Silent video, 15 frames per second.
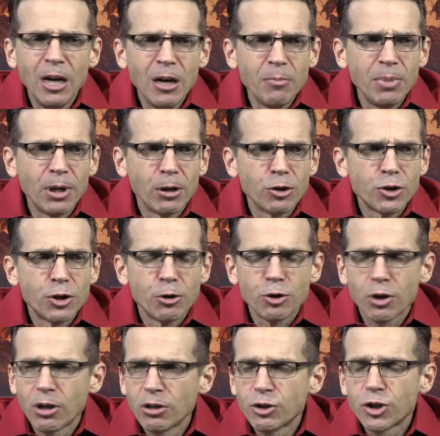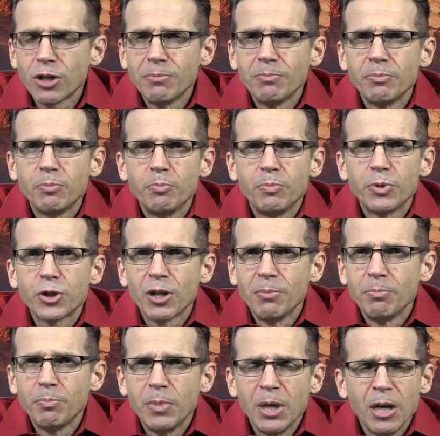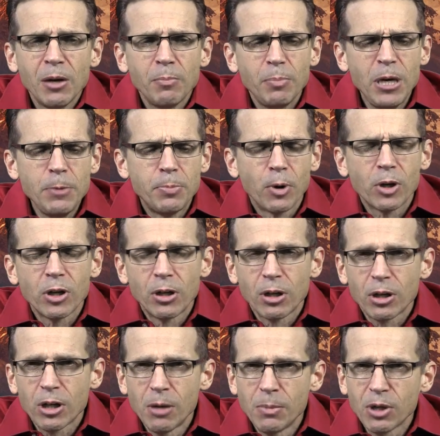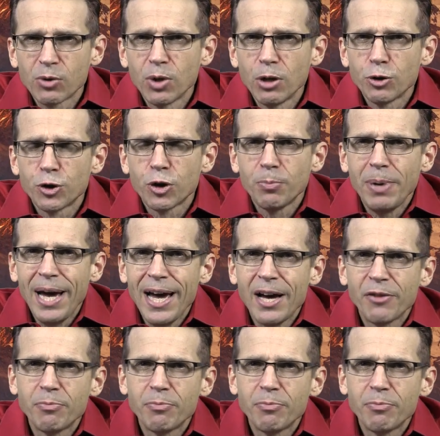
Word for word: because there's going to some some people going to come across your path.